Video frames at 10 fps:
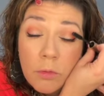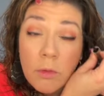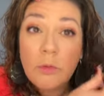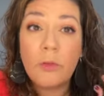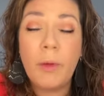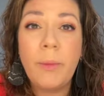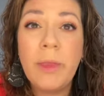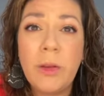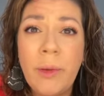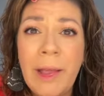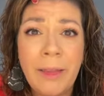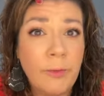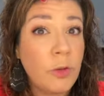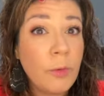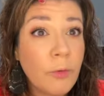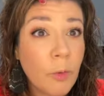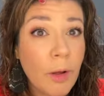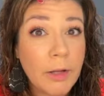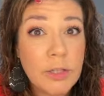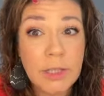So Emily Noel, if you ever
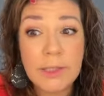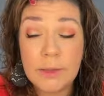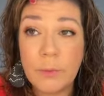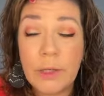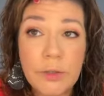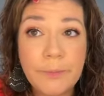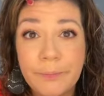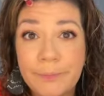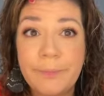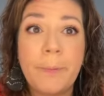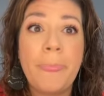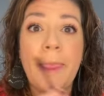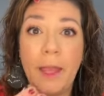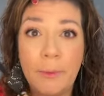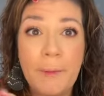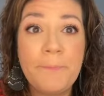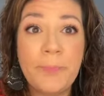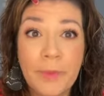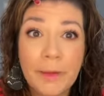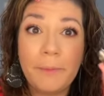watch this, which, anyway,
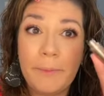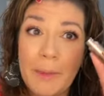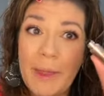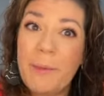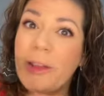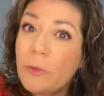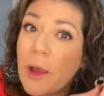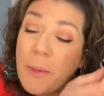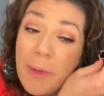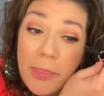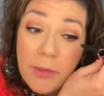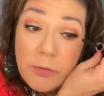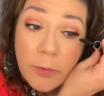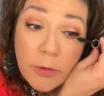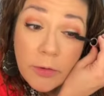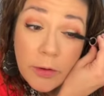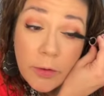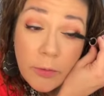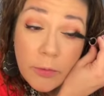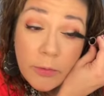maybe I'm going to recommend this one to
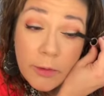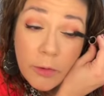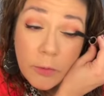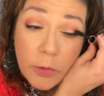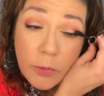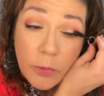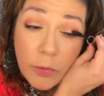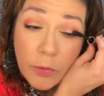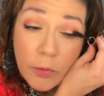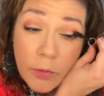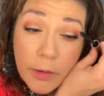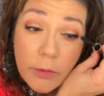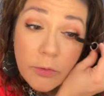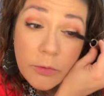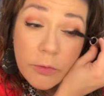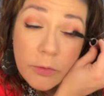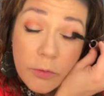you because I know you curl your lashes.